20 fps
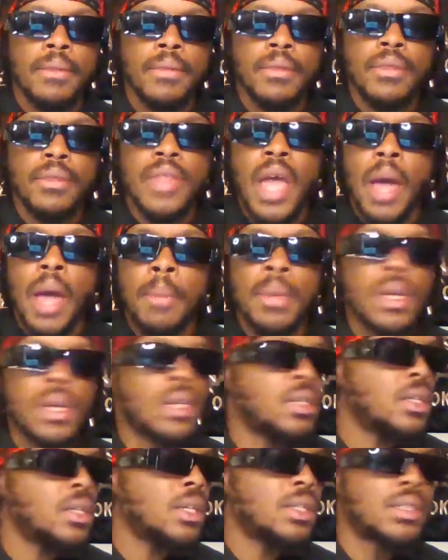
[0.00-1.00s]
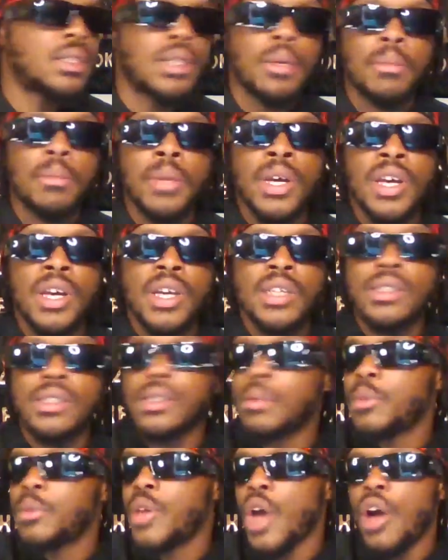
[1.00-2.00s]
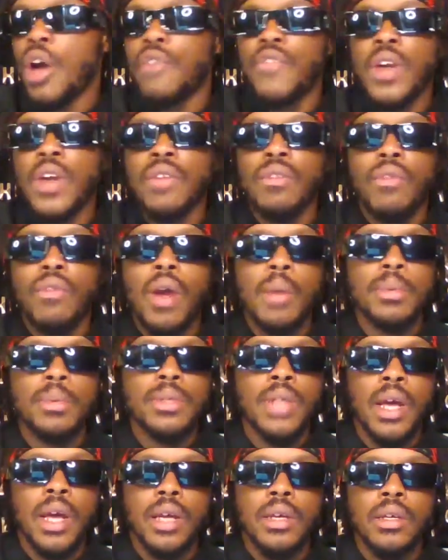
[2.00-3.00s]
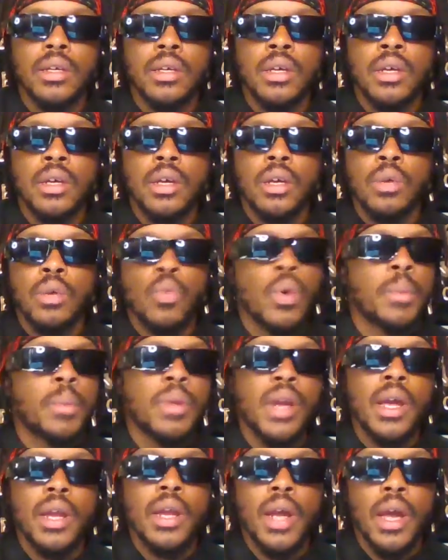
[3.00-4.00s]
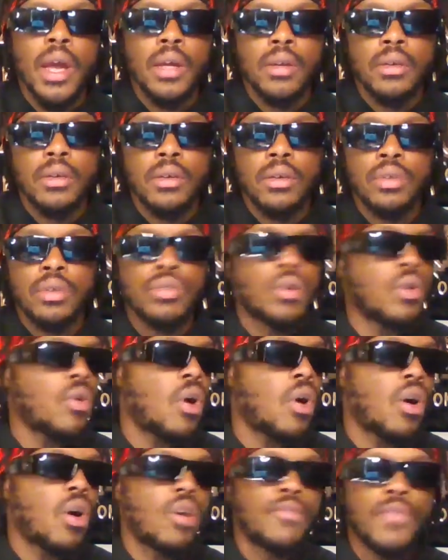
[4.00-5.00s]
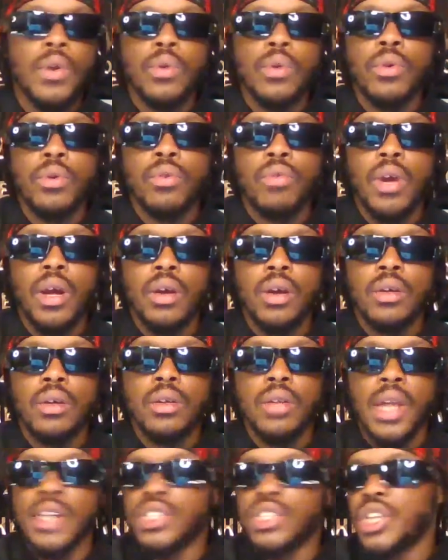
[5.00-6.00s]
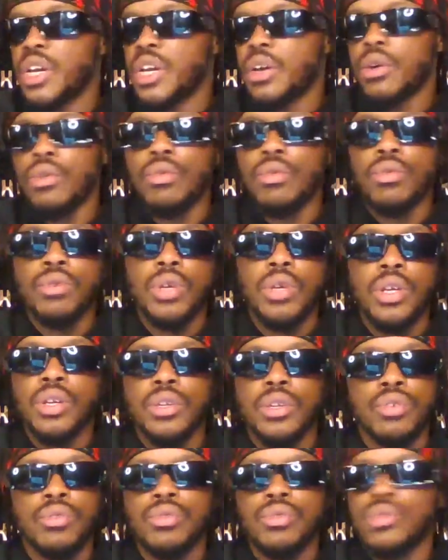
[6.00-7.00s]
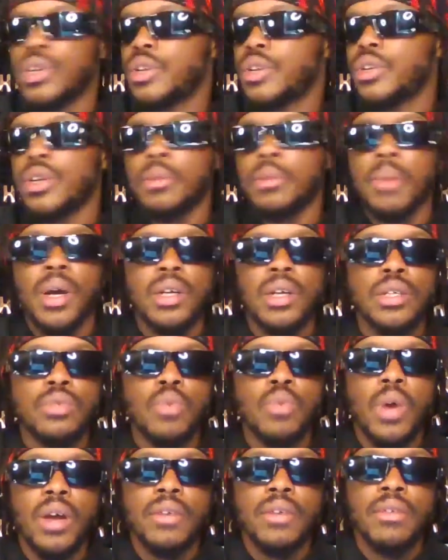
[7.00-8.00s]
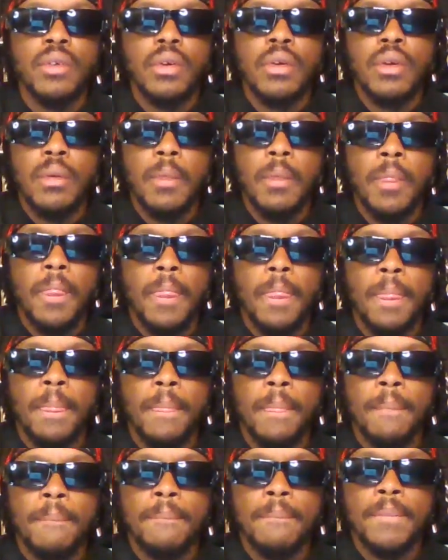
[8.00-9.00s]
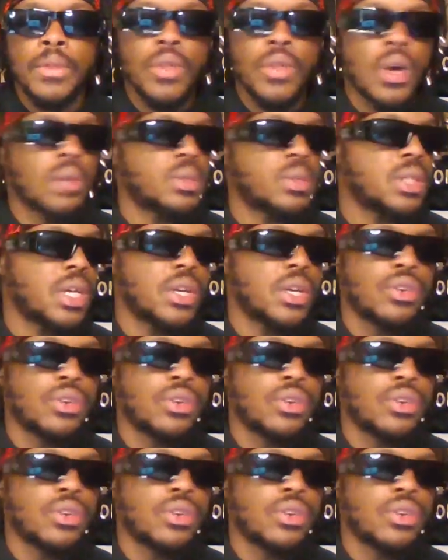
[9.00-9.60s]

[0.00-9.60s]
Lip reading: Now, I mean, it's some of y'all favorite rappers out here. Women ain't out here, all floating around. Like J. Cole, you don't hear nothing about his wife. You know what I'm saying?